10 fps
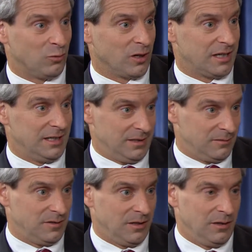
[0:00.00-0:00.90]
working
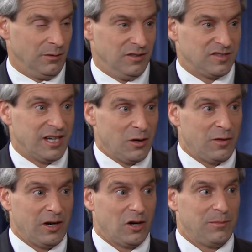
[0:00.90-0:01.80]
in
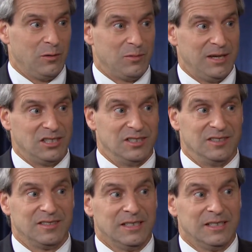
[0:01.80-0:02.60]
psychotherapy with patients.